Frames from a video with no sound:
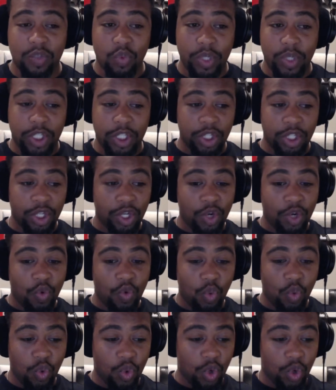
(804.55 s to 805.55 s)
which
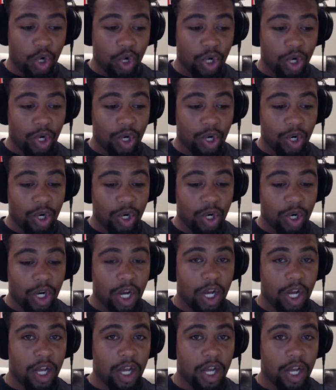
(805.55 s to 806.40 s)
were